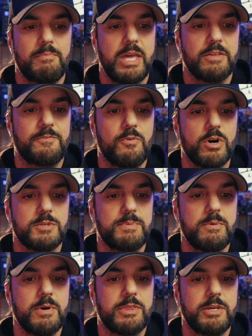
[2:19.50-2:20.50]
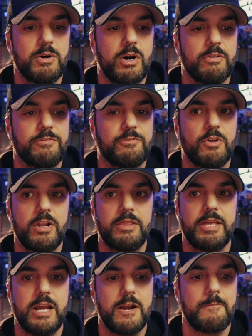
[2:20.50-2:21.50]
May the Force be with you on front
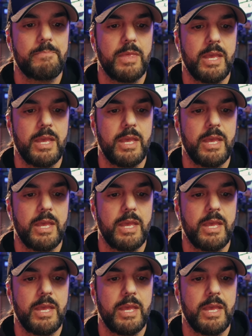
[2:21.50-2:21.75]
there,